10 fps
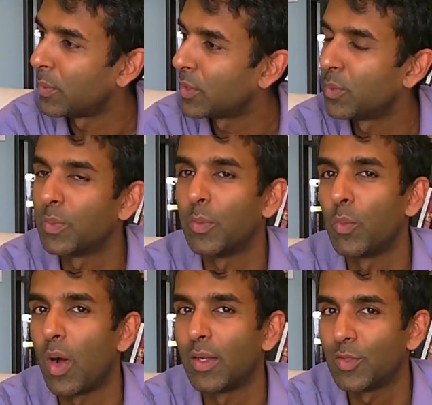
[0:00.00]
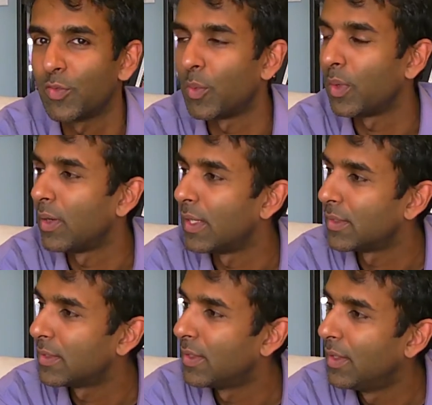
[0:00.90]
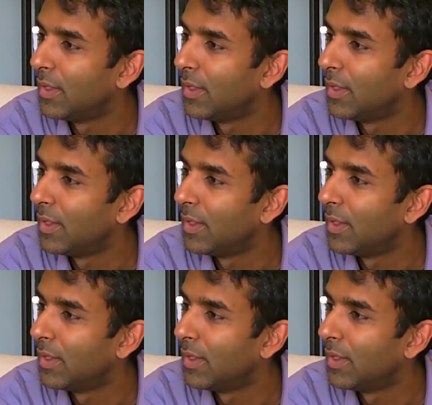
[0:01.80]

What should we watch for as